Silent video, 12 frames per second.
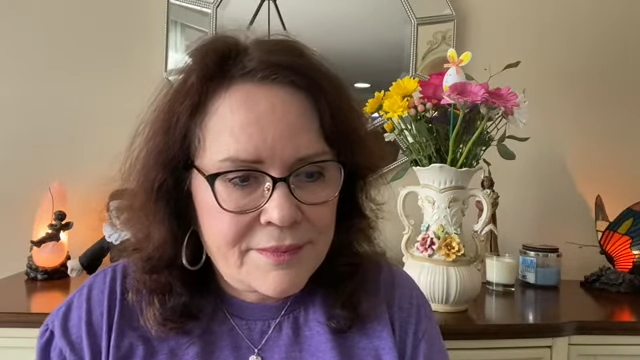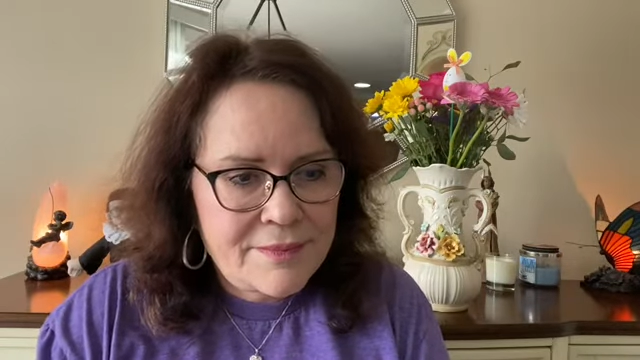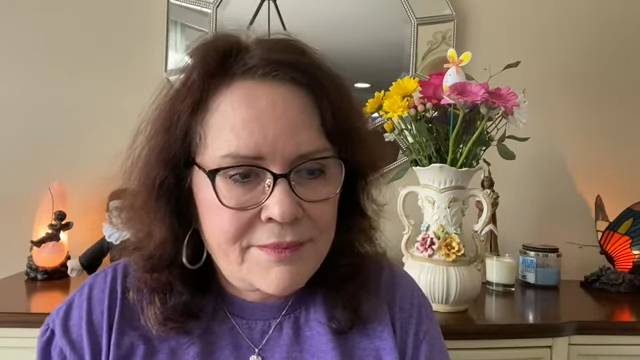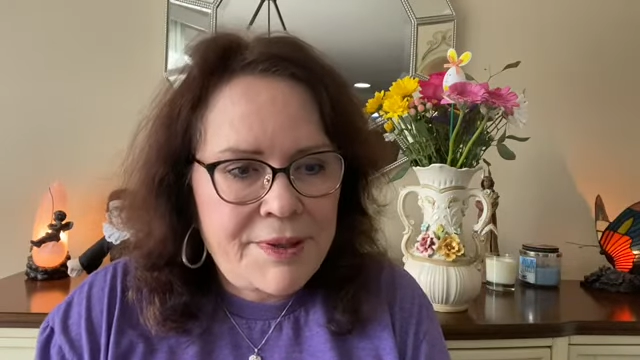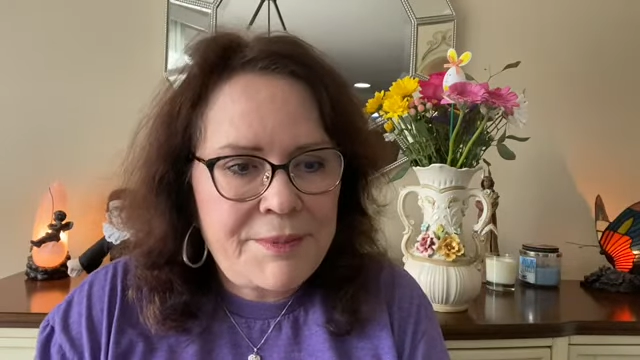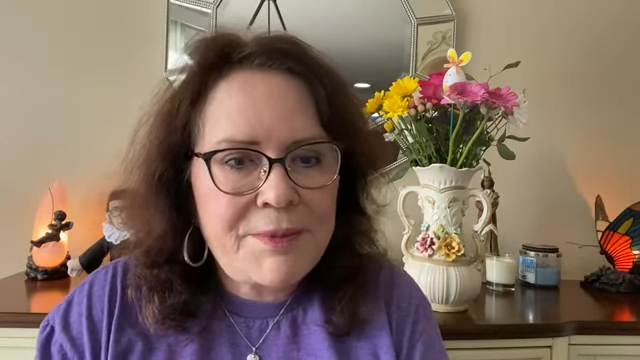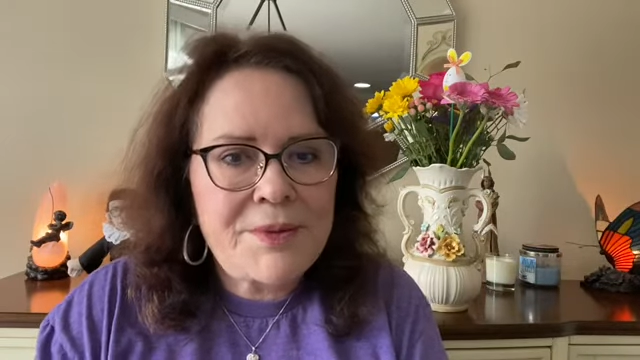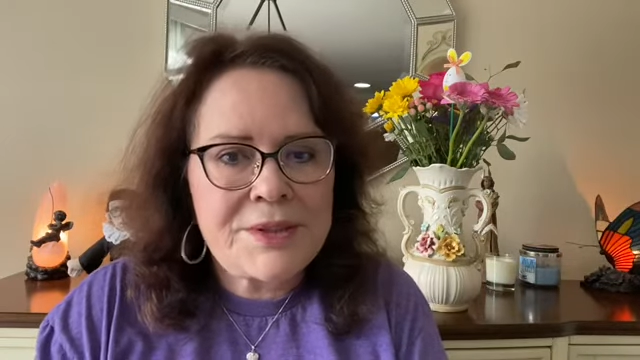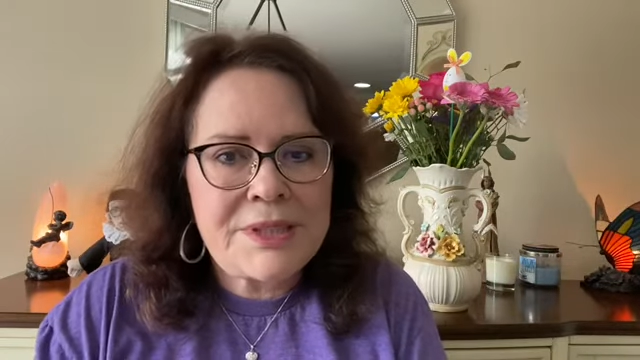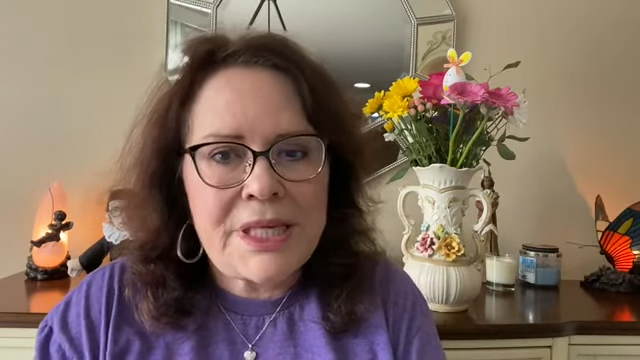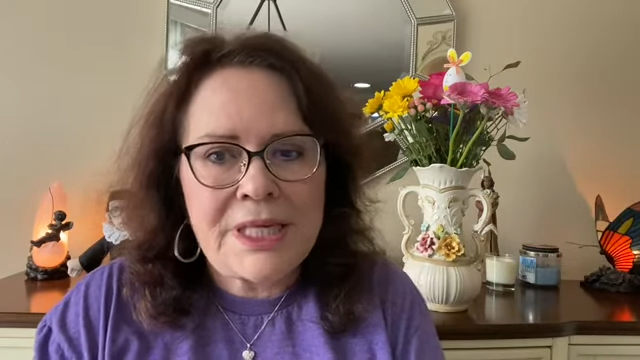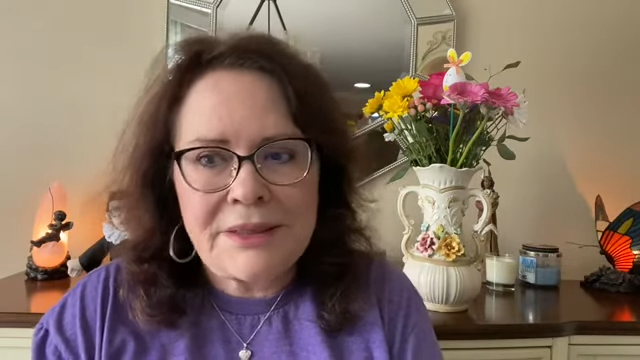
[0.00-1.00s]
People are
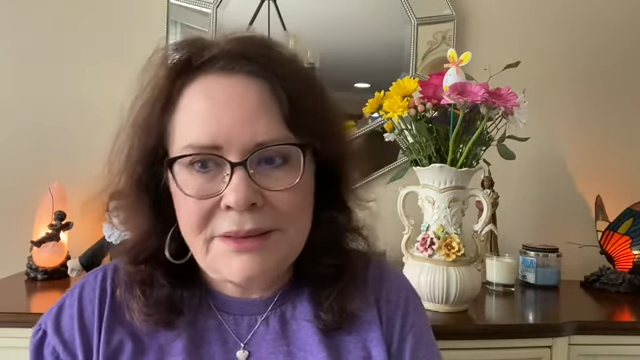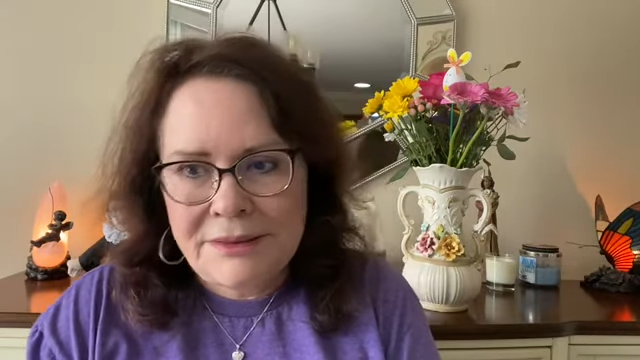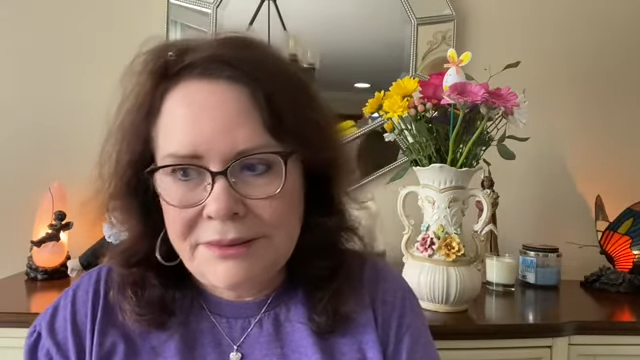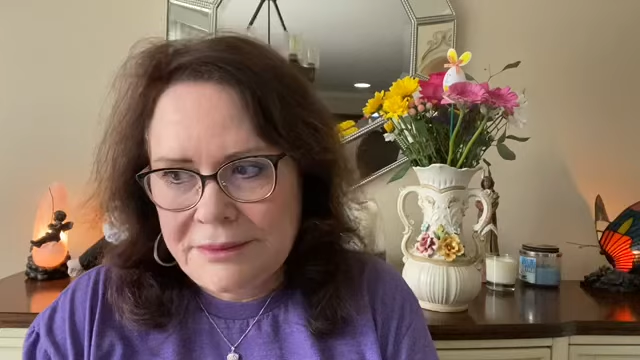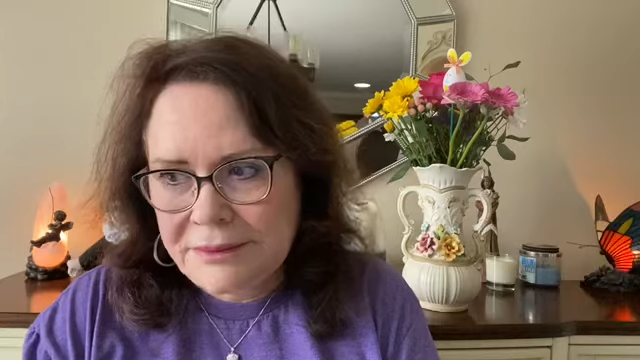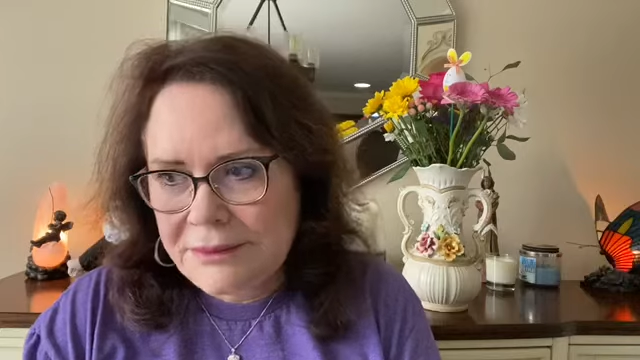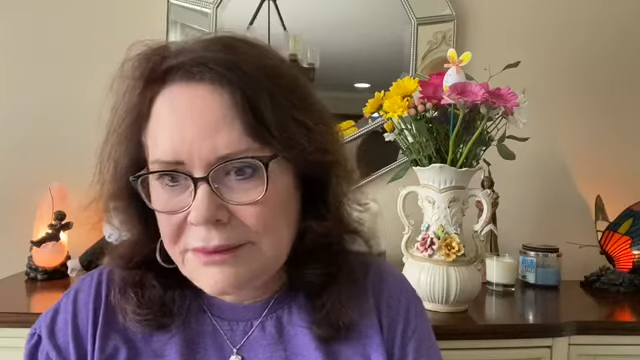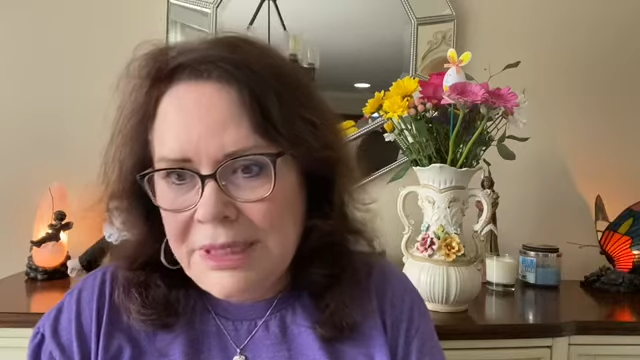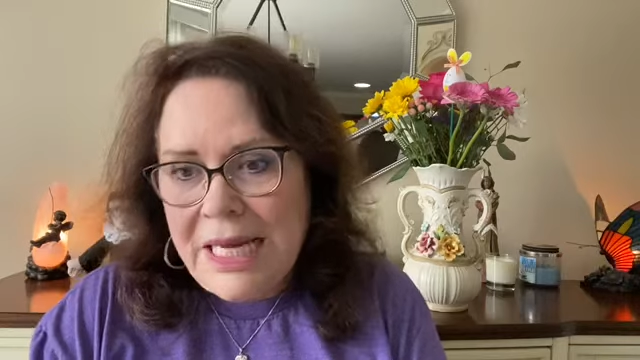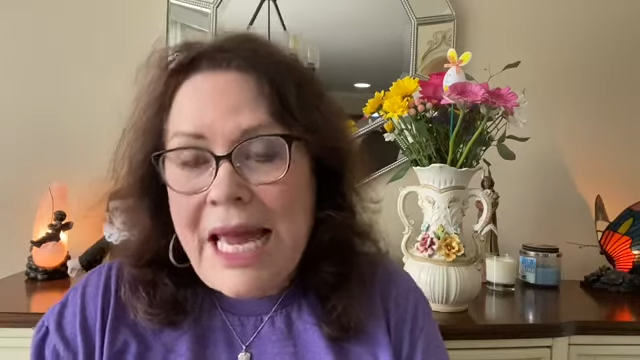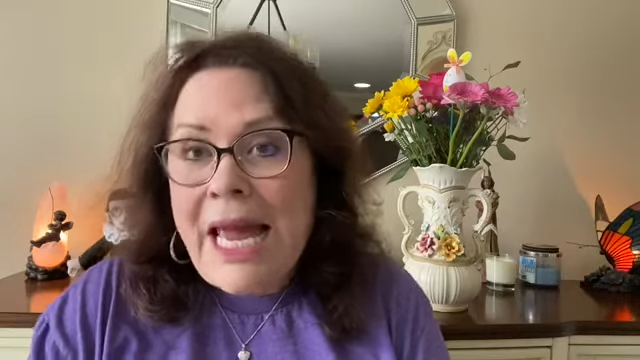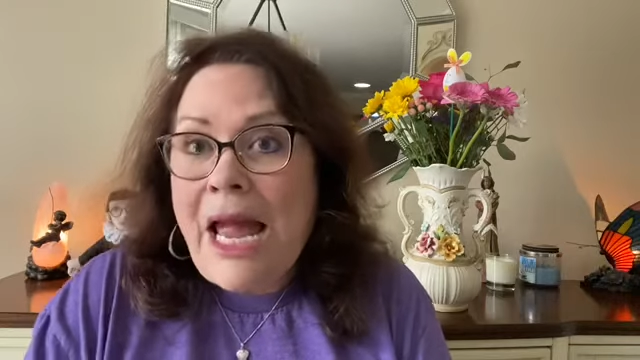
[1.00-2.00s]
done.
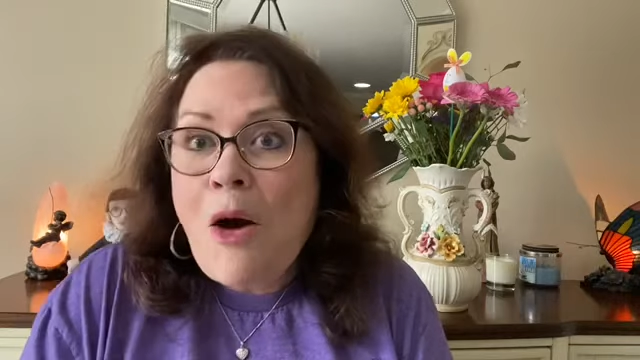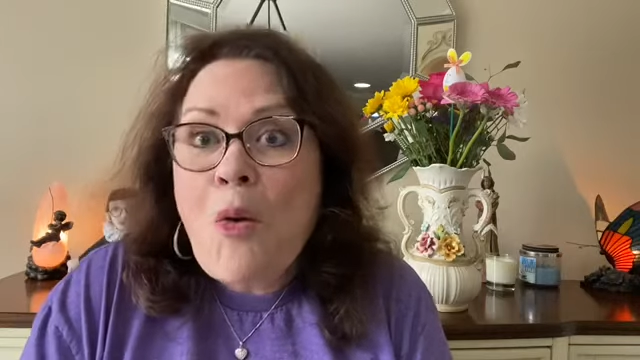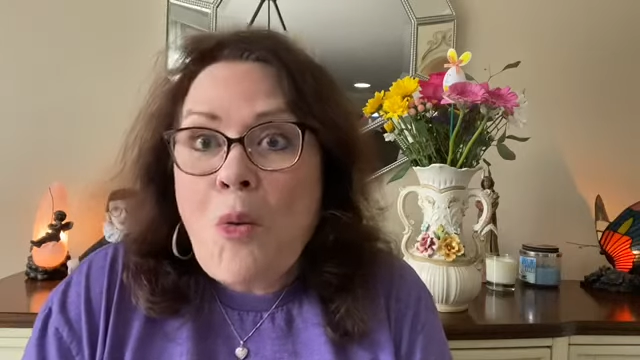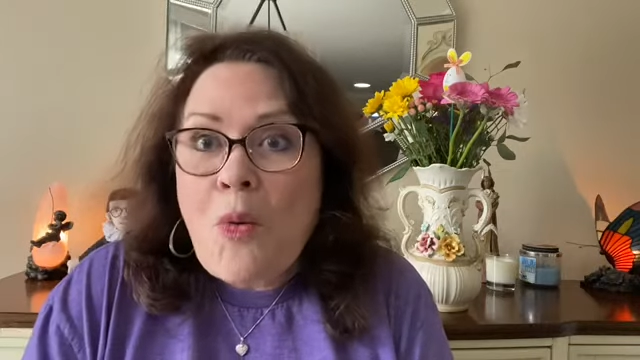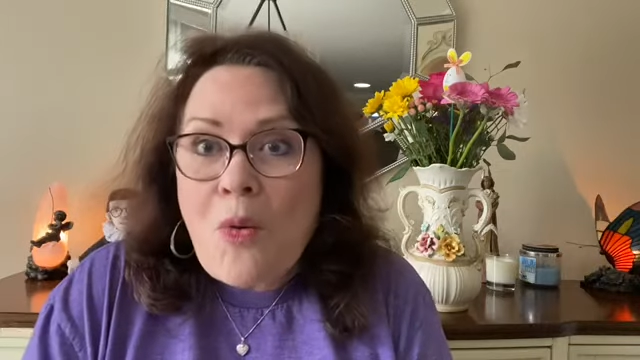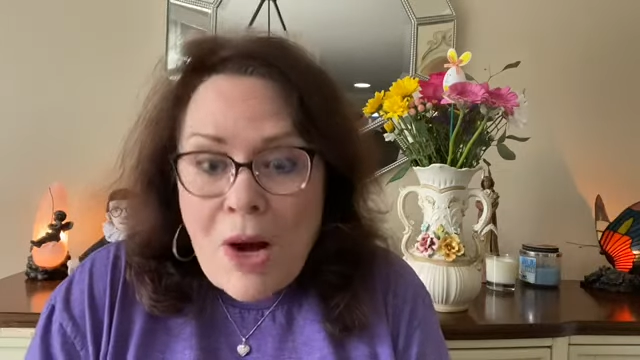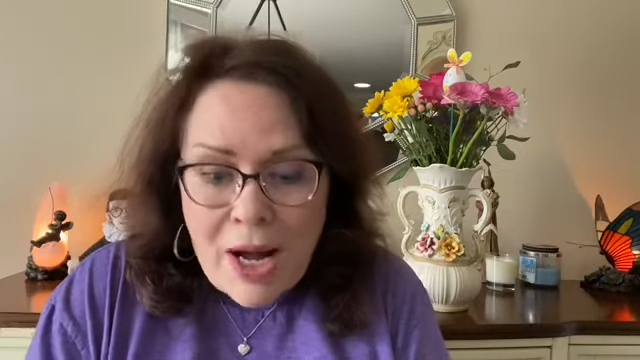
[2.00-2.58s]
Oh,